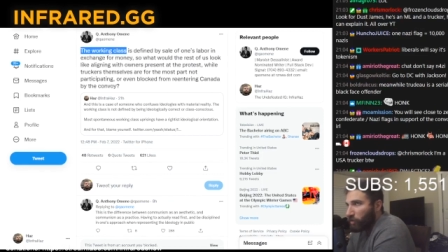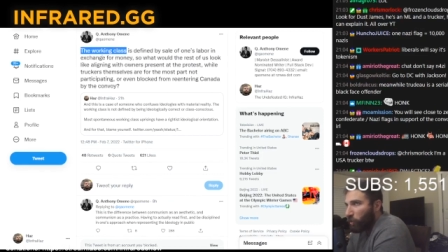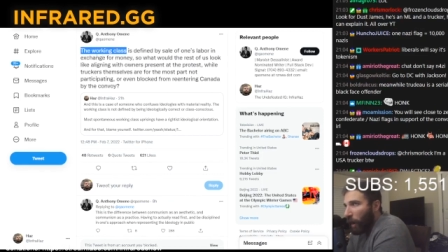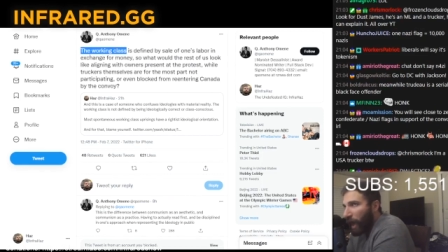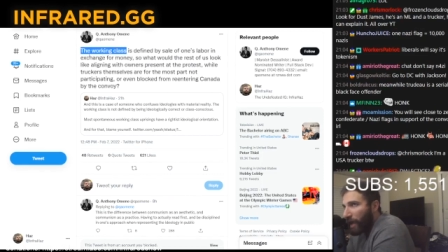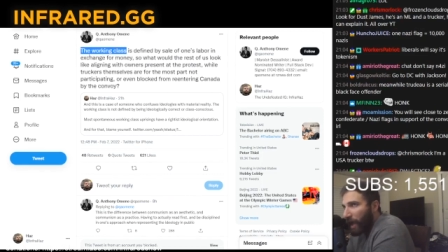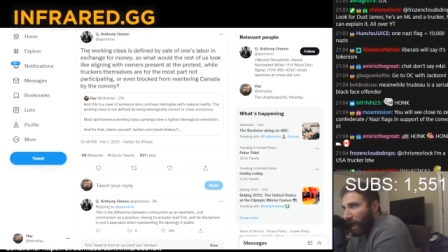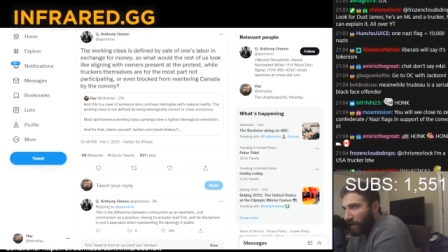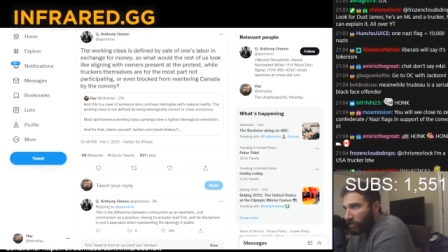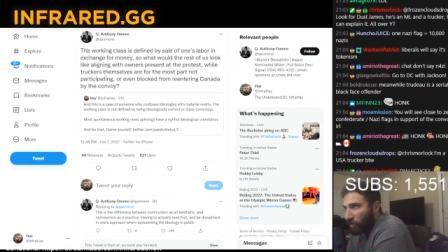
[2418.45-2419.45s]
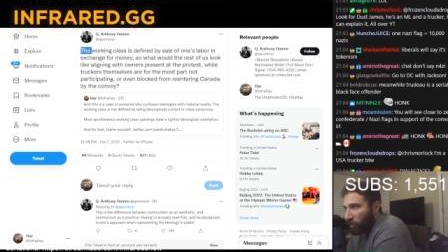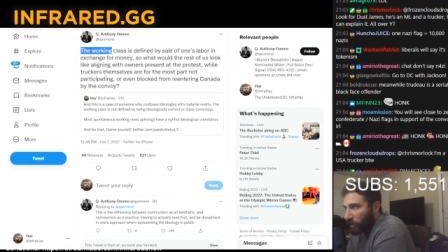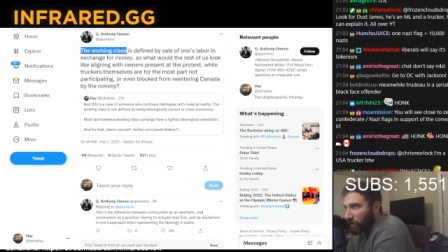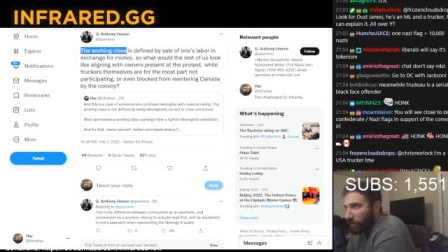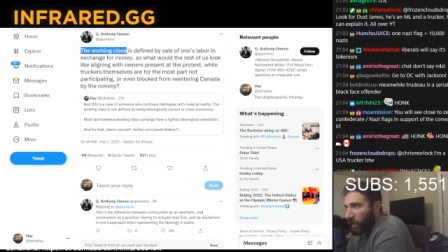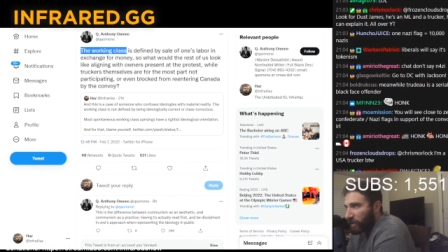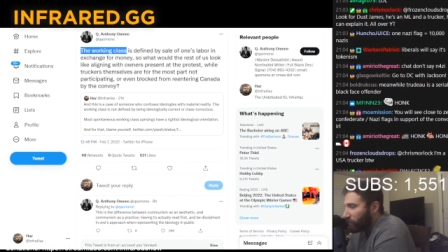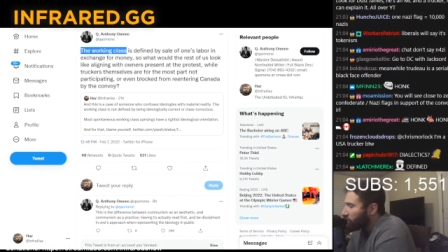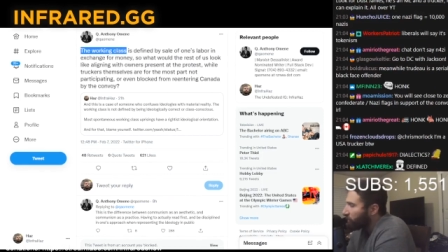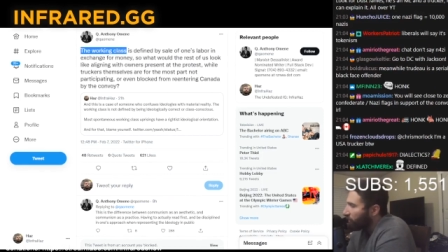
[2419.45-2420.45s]
Why has the working class
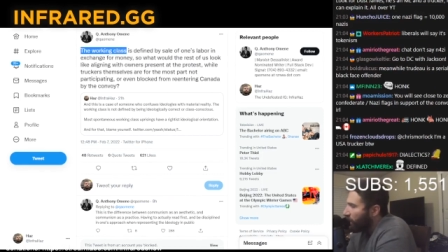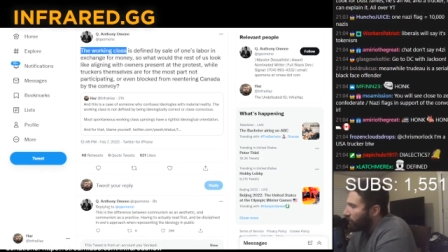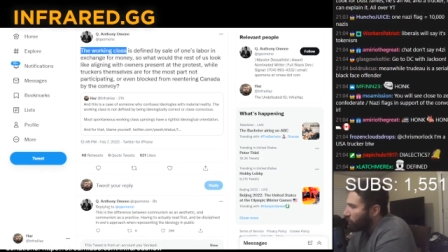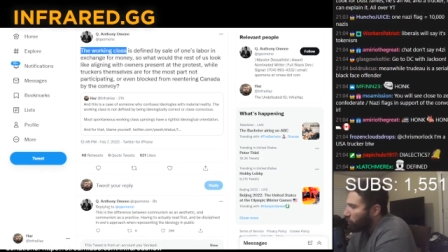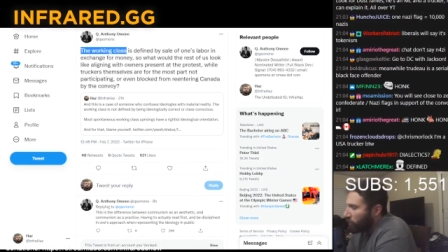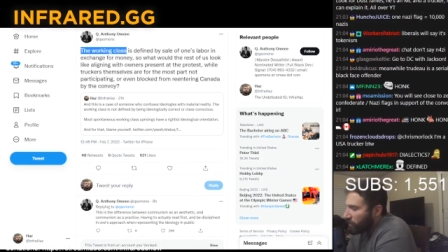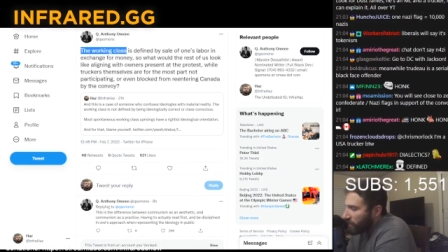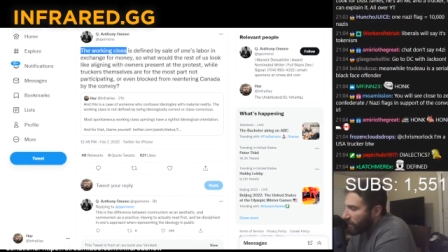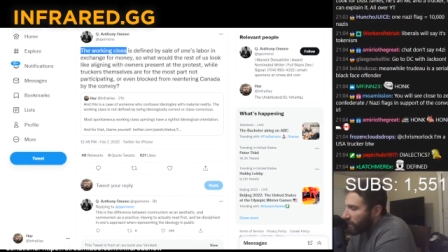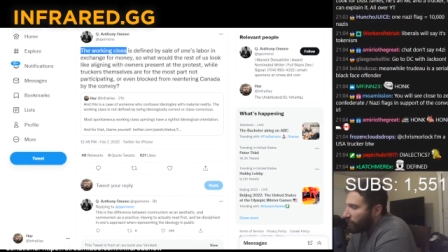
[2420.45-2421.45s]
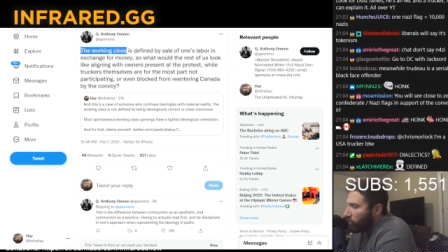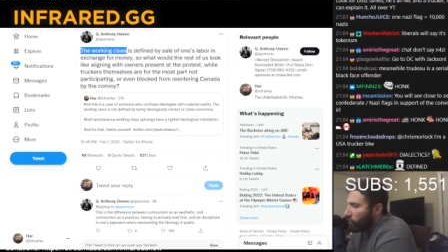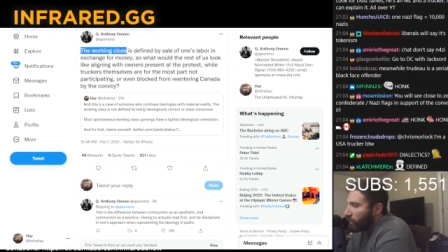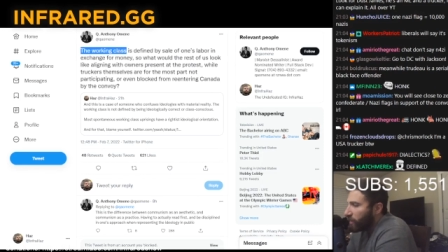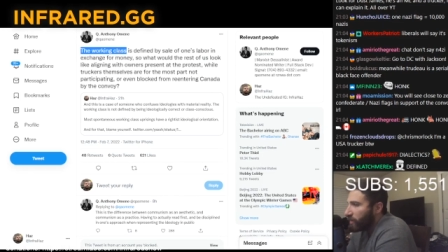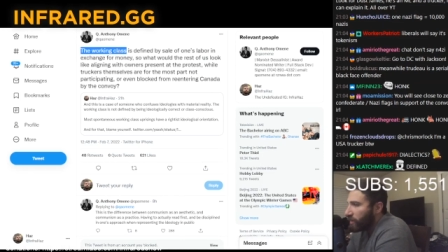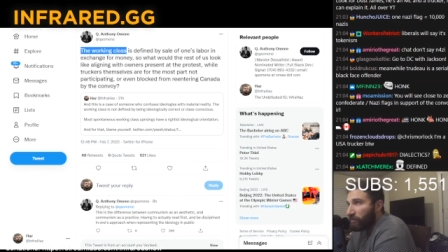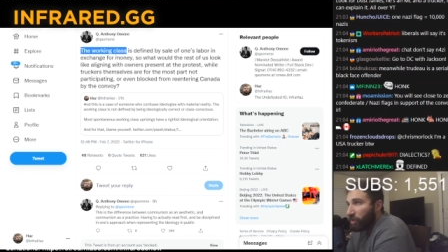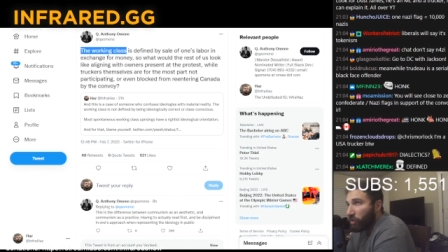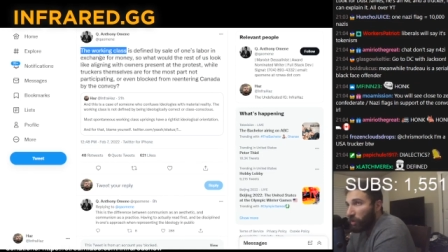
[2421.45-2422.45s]
been defined this way? What is the deeper reason
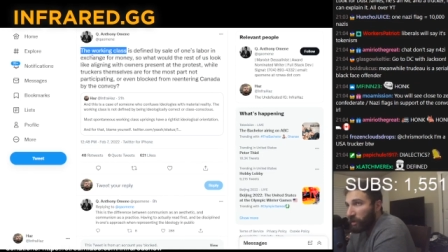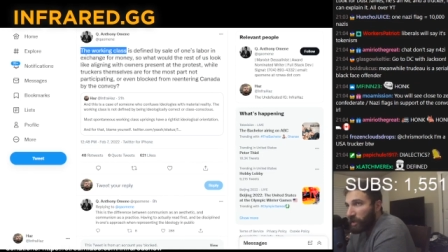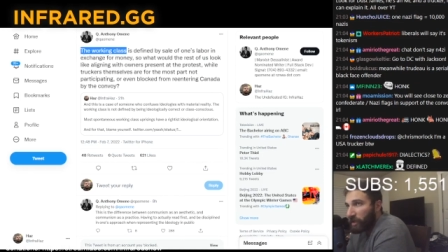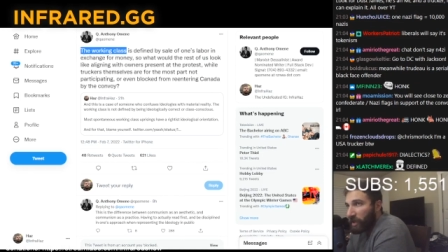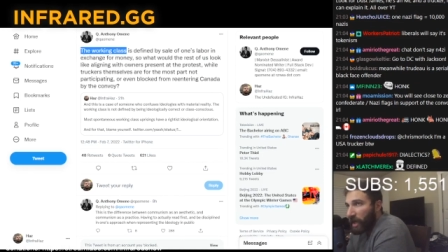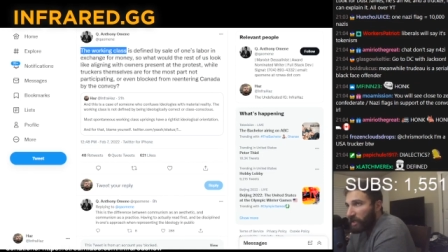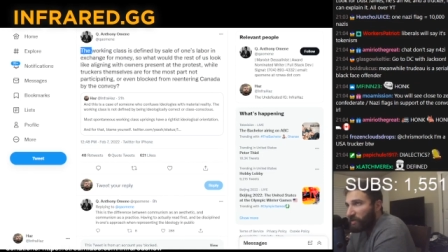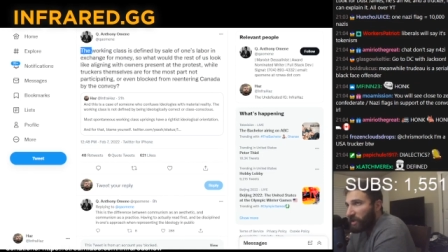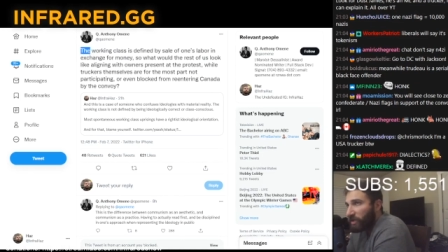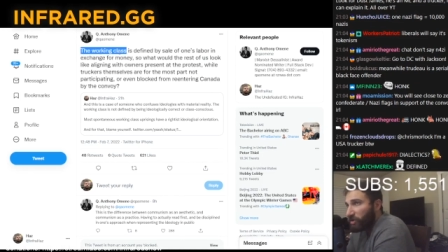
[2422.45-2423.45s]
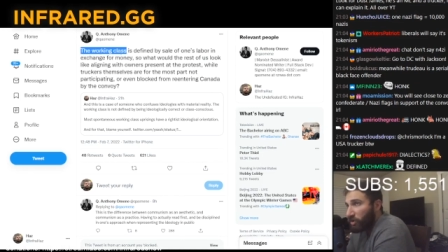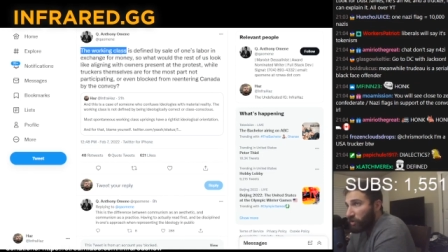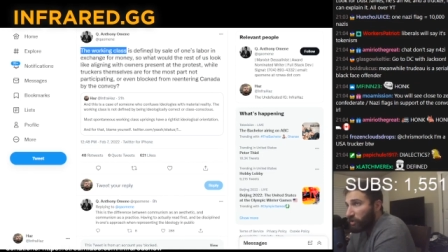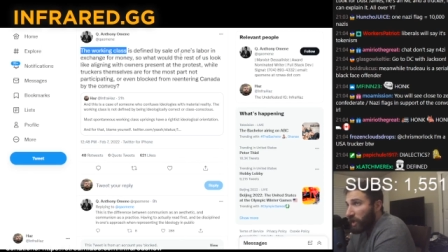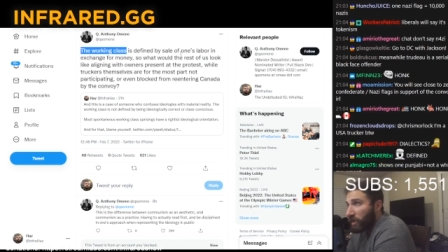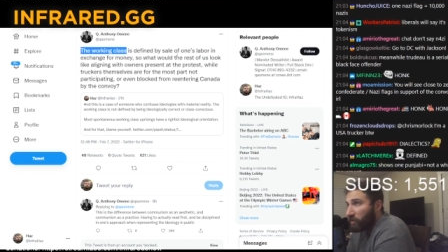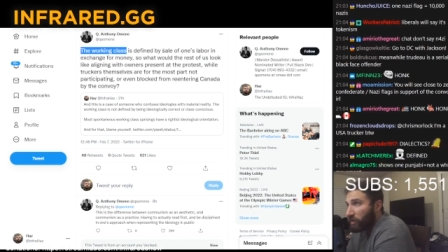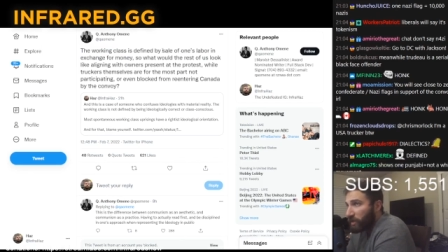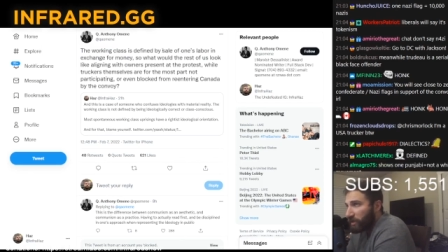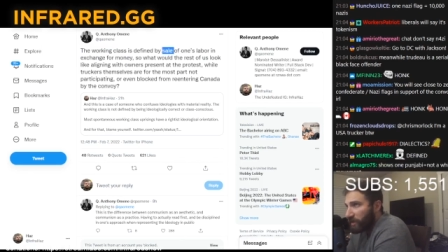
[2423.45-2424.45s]
for the working class being associated
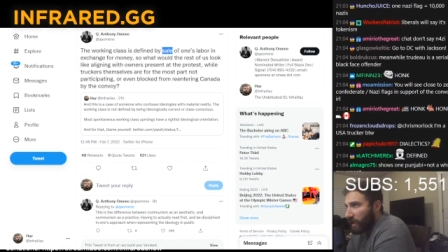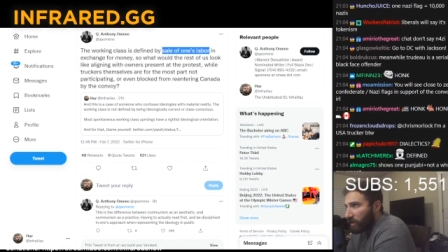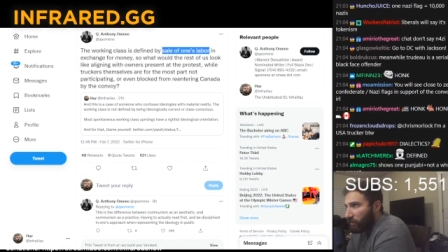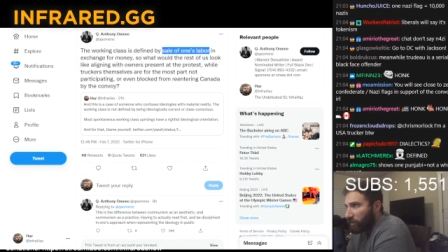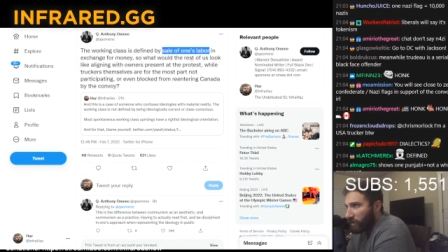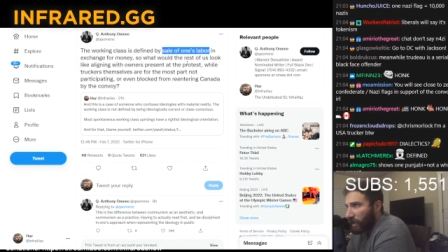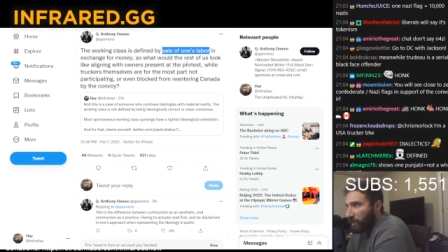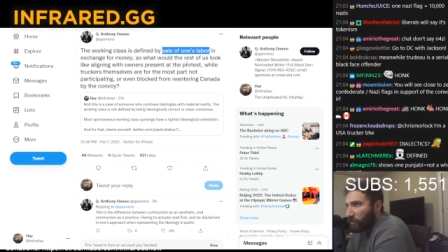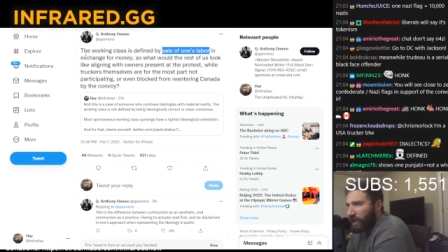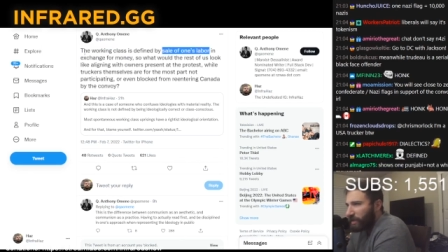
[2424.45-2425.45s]
with the sale of one's labor?